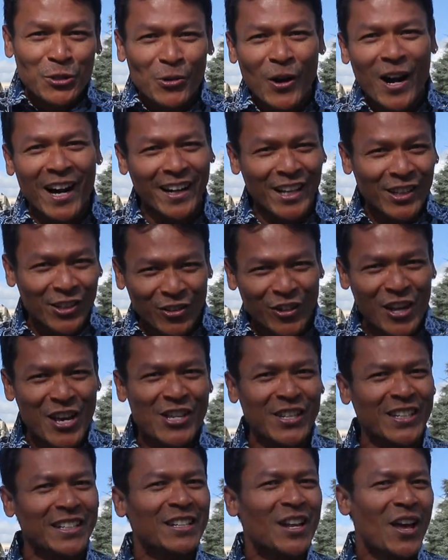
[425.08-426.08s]
who are
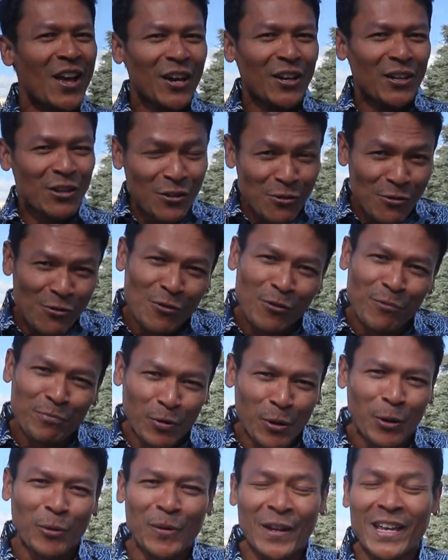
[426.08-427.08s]
Indonesian, you
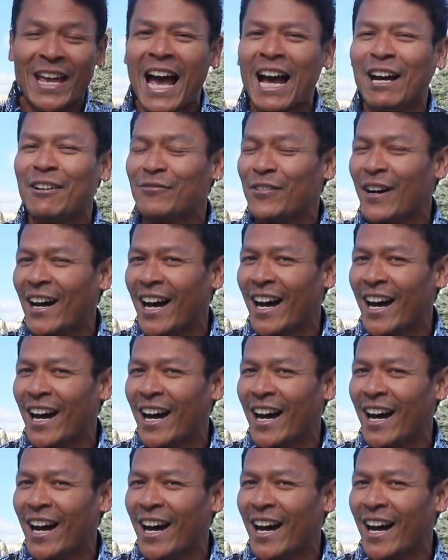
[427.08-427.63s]
probably have